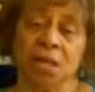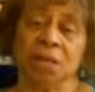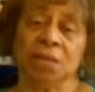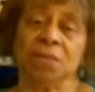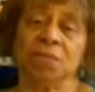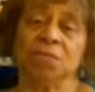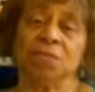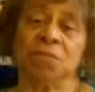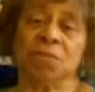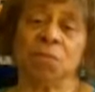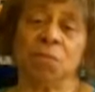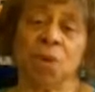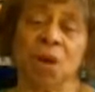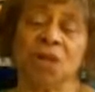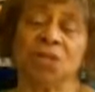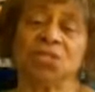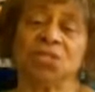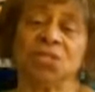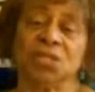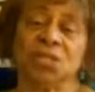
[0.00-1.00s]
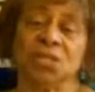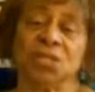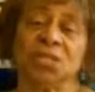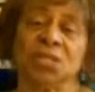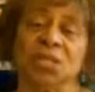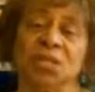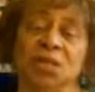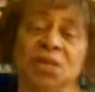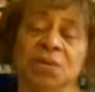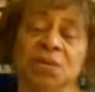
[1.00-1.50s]
The watch list
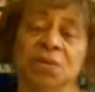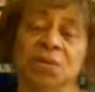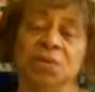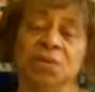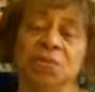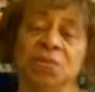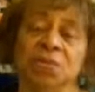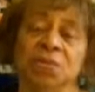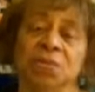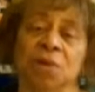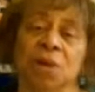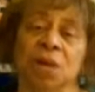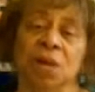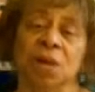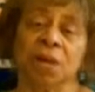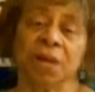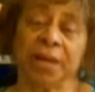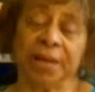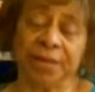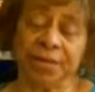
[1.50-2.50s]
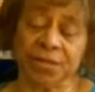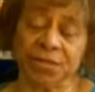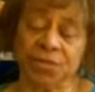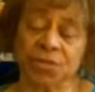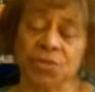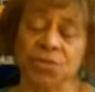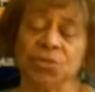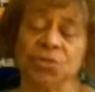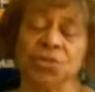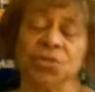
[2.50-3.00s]
here through Clark County
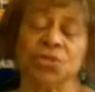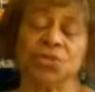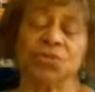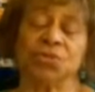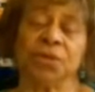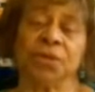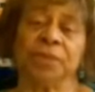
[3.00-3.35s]
School District.